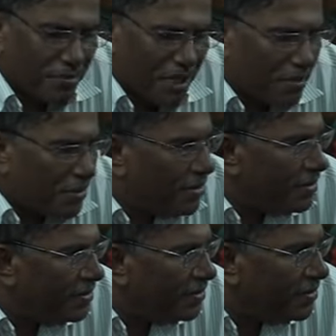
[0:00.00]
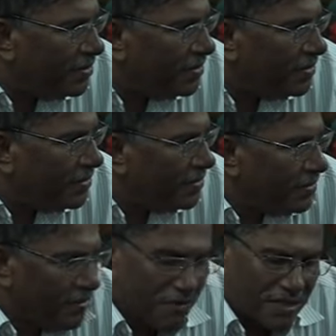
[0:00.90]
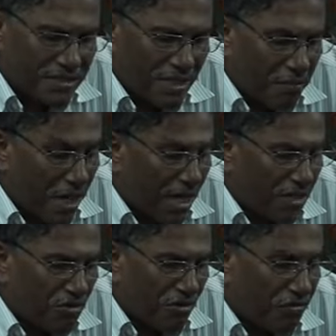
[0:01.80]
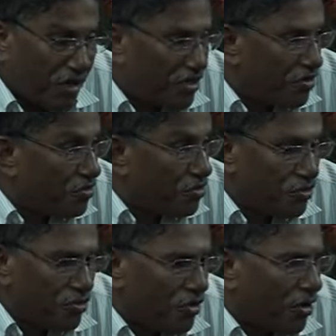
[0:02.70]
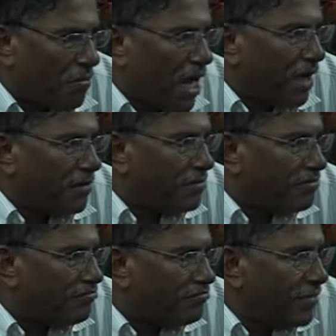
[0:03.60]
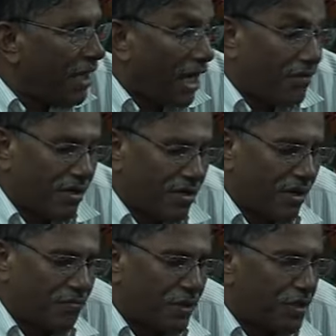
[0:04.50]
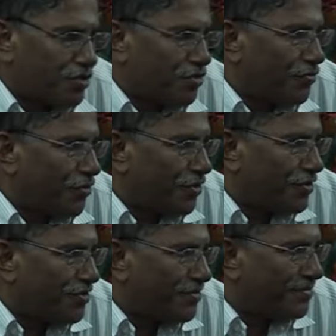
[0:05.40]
the Bible. Where's that man, you are free to do good or bad. I will not punish you for it.